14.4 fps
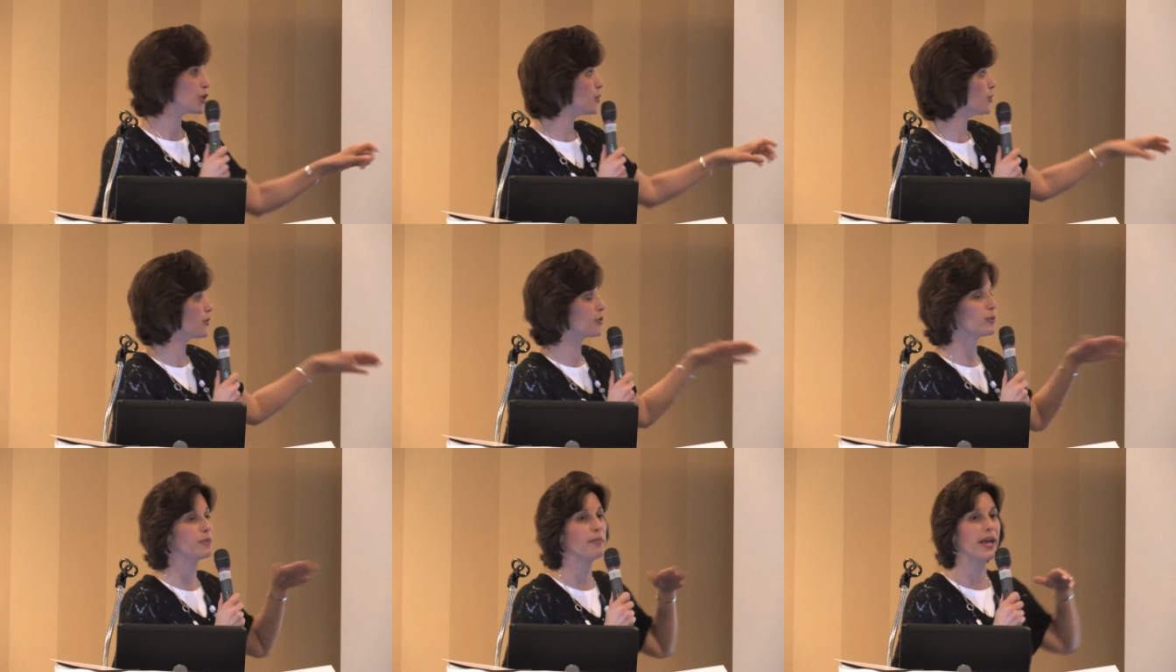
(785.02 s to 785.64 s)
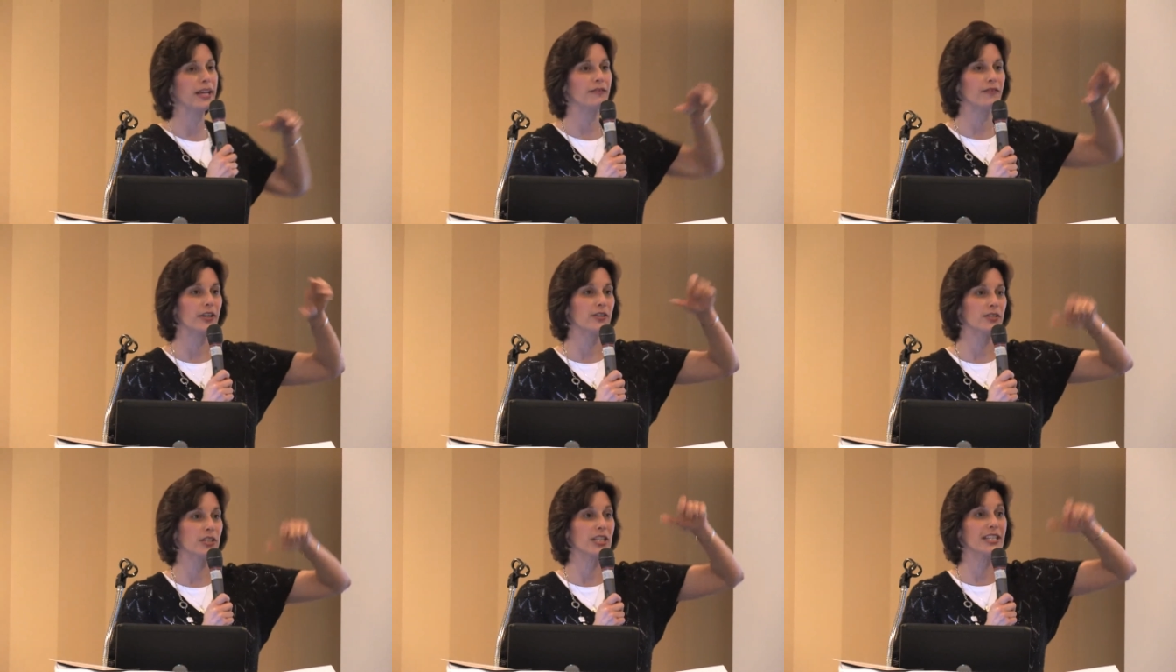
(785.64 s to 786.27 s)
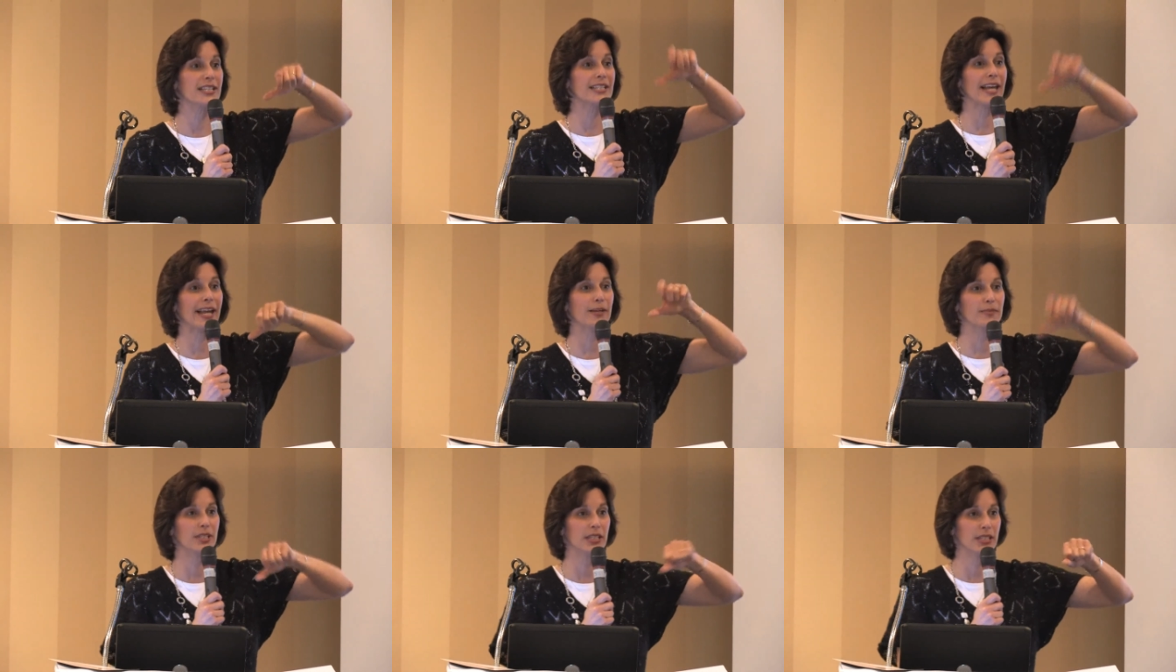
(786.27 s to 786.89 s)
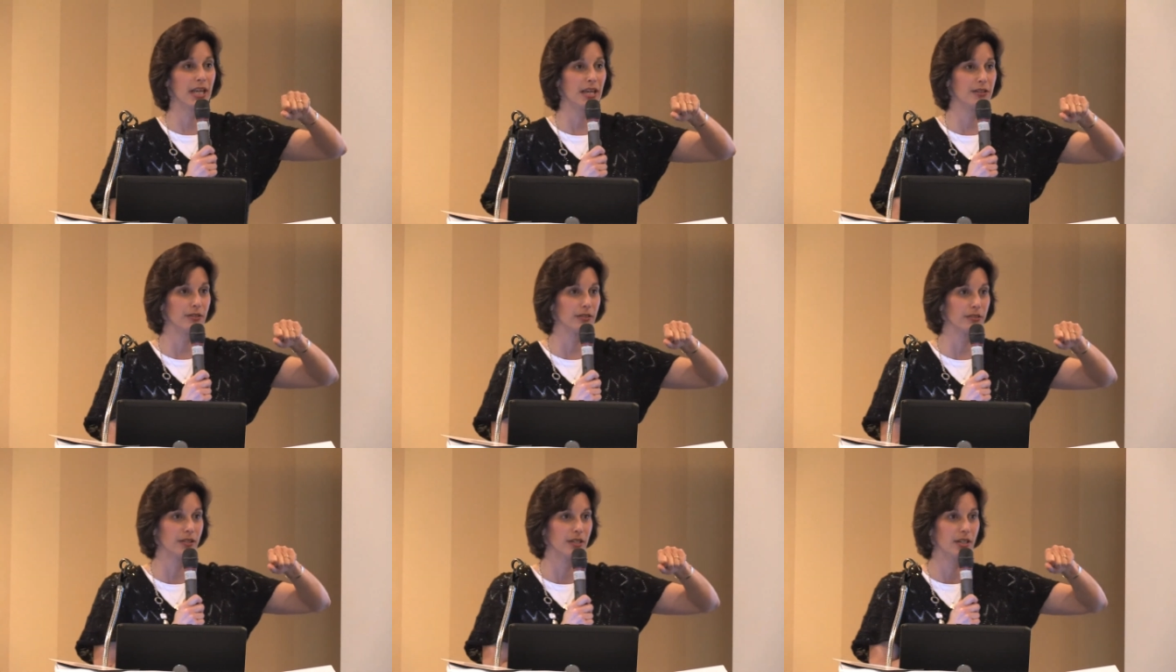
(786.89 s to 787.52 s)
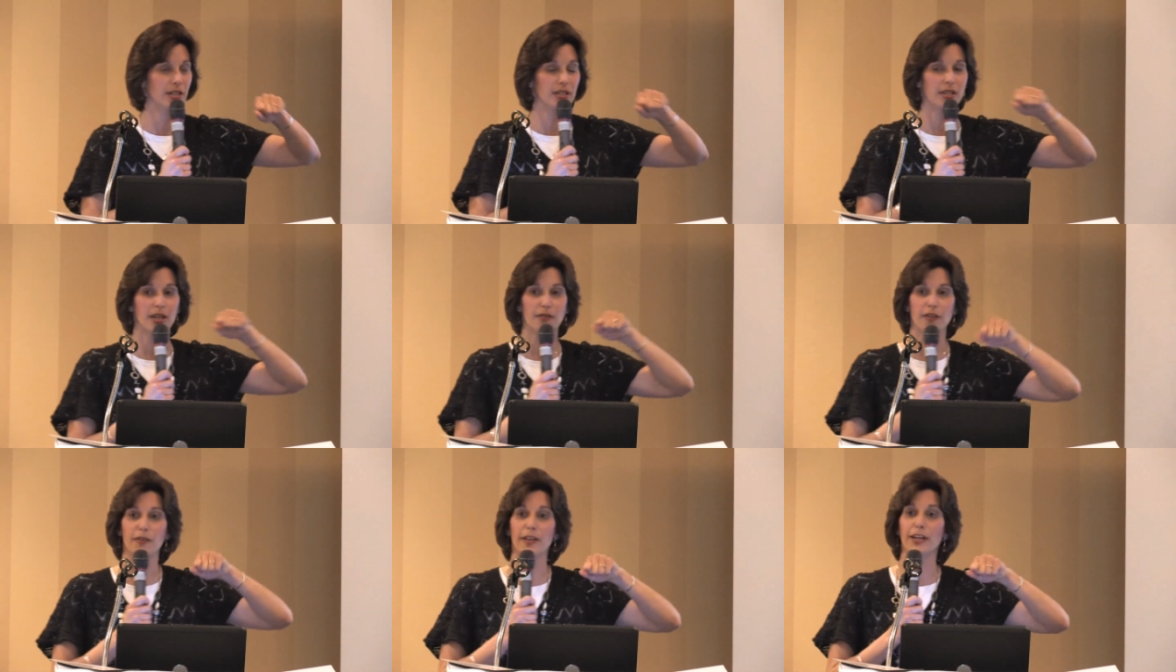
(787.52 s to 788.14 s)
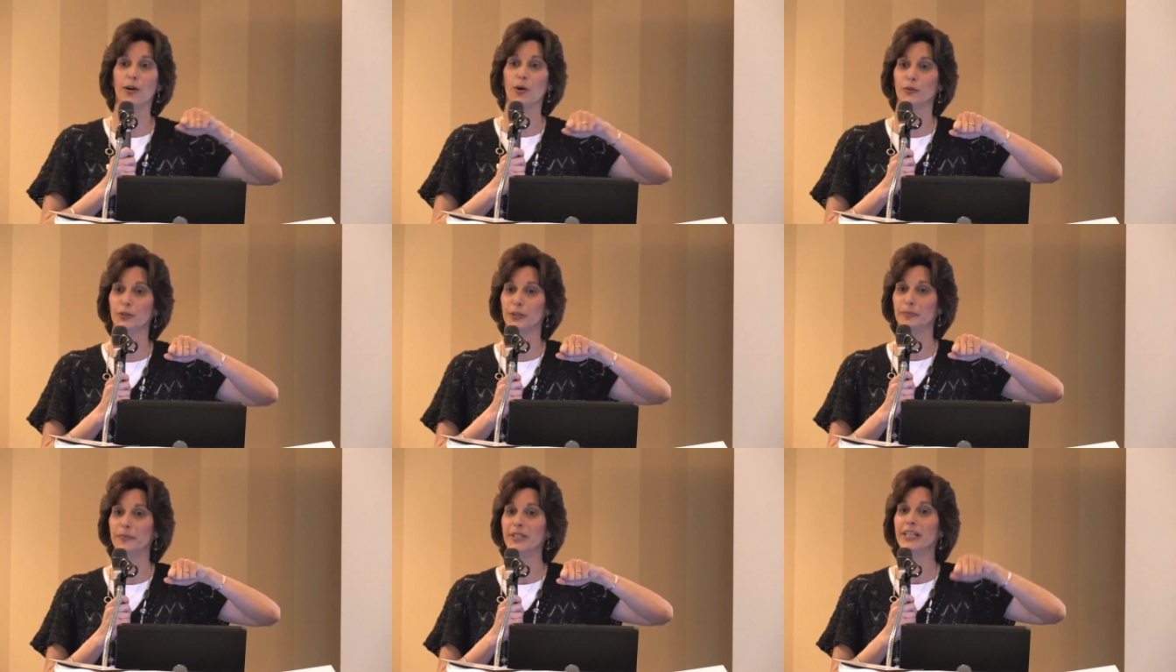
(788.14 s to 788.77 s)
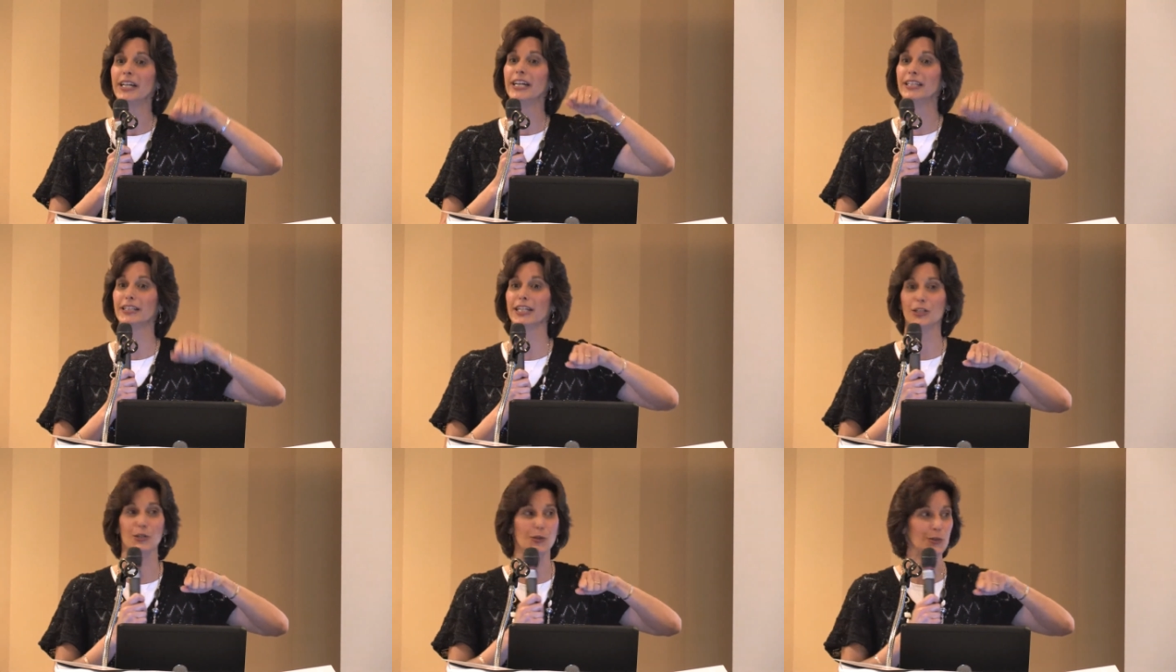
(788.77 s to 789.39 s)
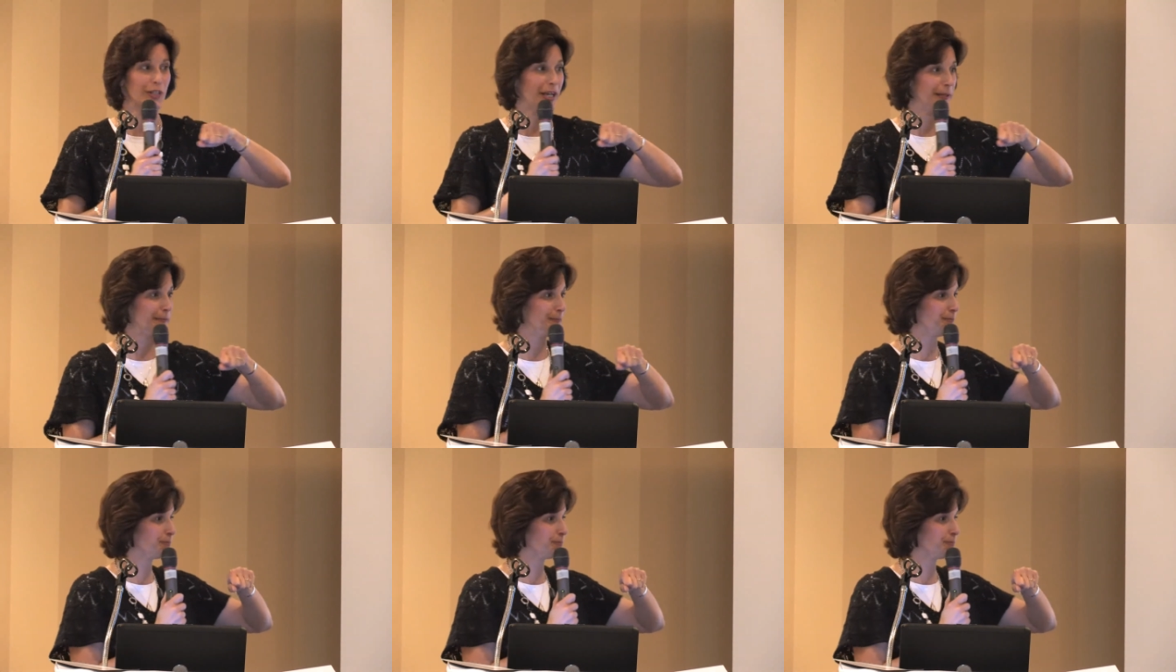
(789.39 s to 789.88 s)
2 or 3 magnifiers, and they stack them together, and then they hold them. And they use it.